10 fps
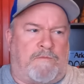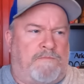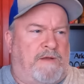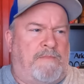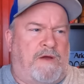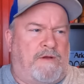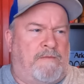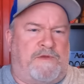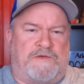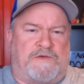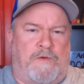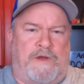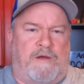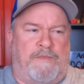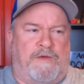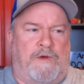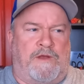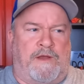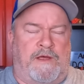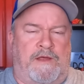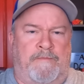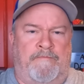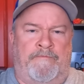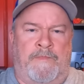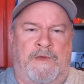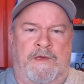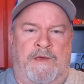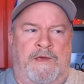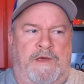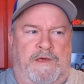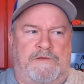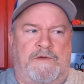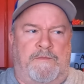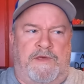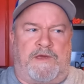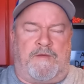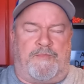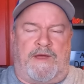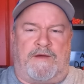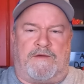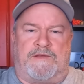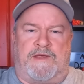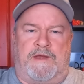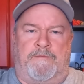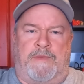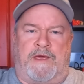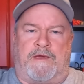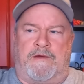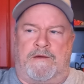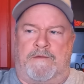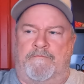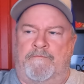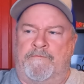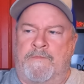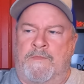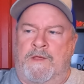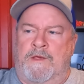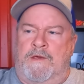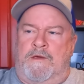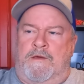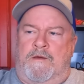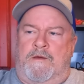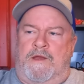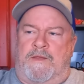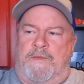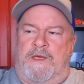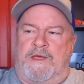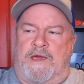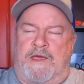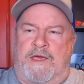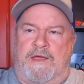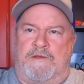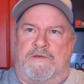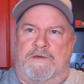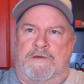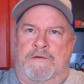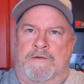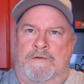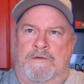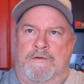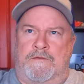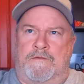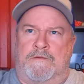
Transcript: the, the modem just quit on me one day. And it took me a couple hours to get it back up. And I think I had to